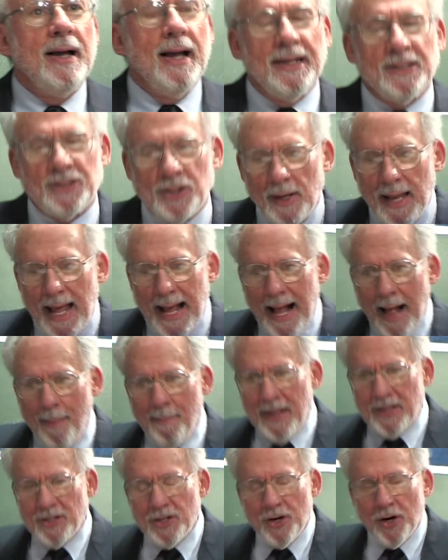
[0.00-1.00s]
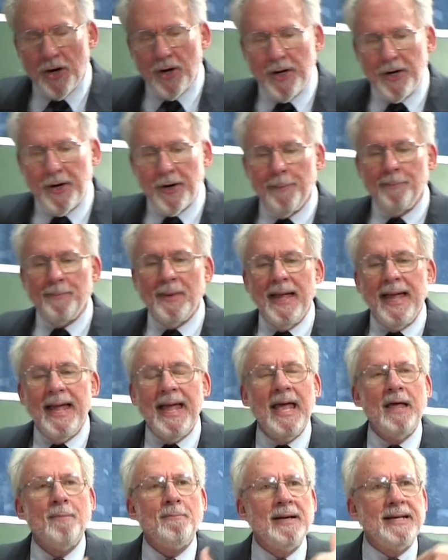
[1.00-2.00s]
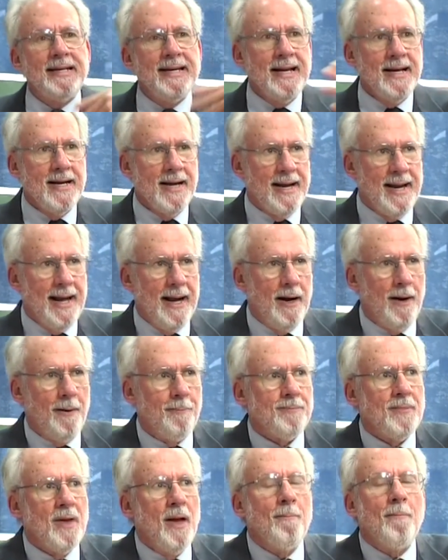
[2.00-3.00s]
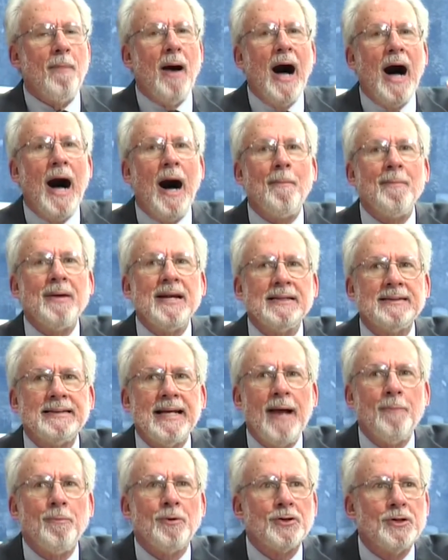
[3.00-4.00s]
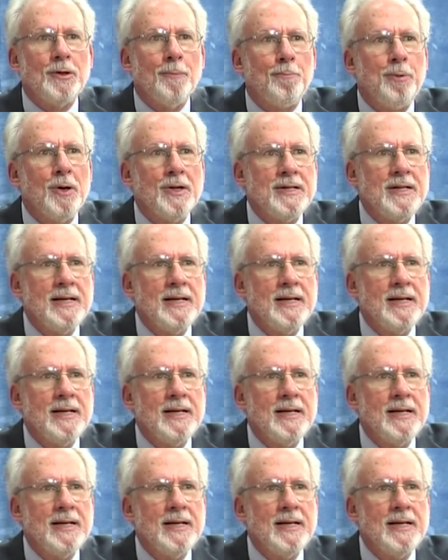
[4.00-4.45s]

And so, like I mentioned earlier, in Medina now, Muhammad is able to put